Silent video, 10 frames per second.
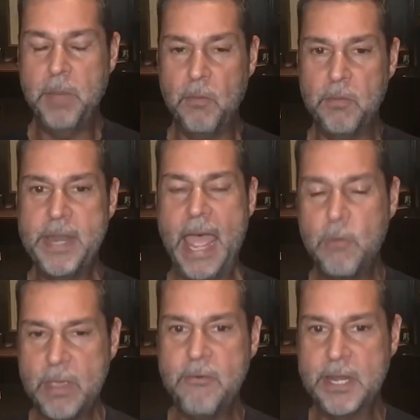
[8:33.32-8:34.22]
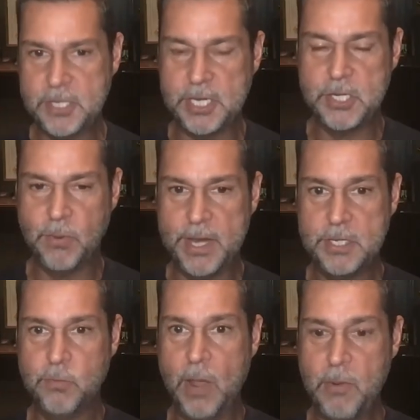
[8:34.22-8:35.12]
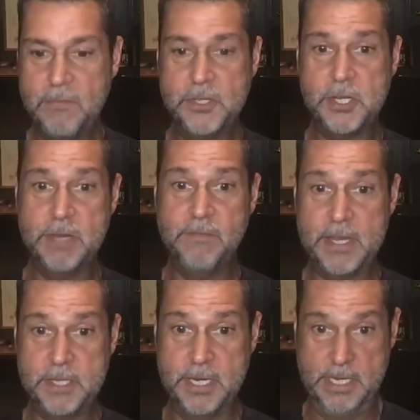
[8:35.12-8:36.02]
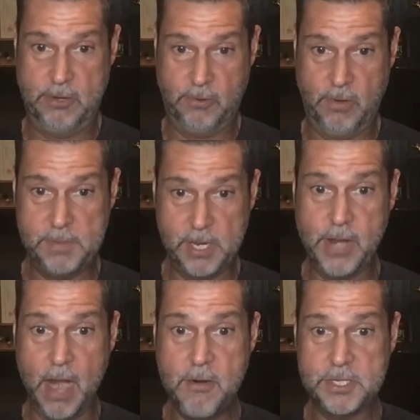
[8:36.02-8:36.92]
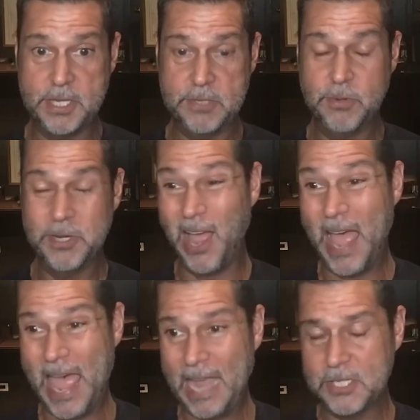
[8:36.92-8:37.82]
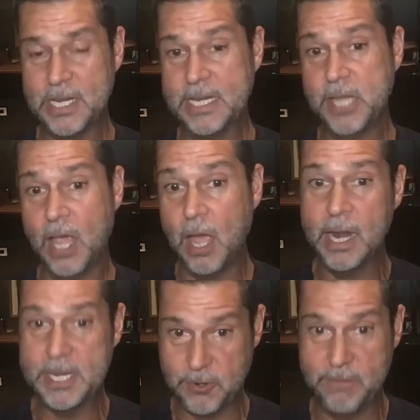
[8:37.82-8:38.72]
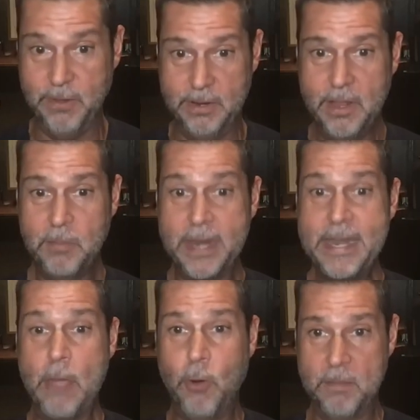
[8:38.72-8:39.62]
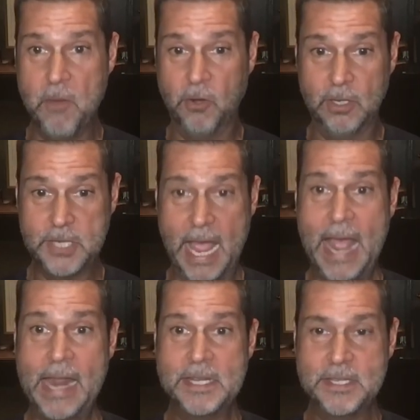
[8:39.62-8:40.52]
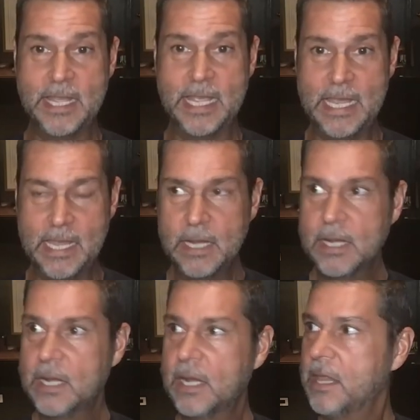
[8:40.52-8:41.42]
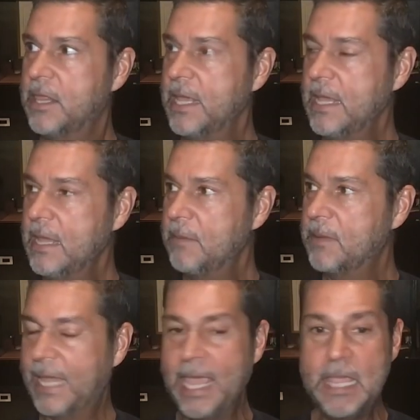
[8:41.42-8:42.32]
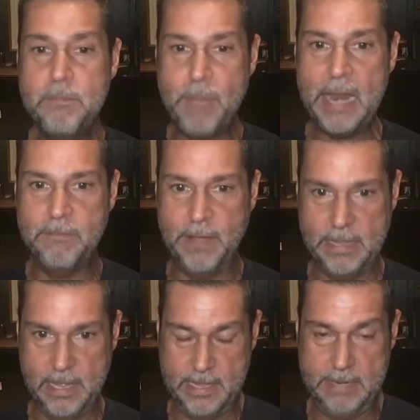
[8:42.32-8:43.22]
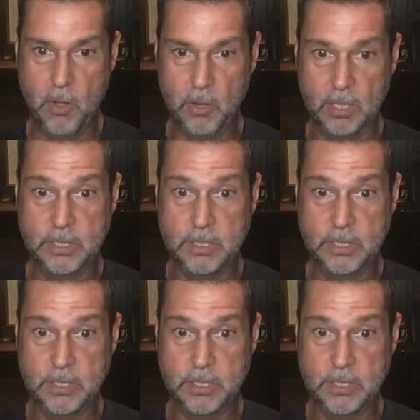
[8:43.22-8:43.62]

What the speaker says: But now we're in a situation where we've just invented cryptocurrencies, which are actually entirely driven by network models, and the key benefit that the model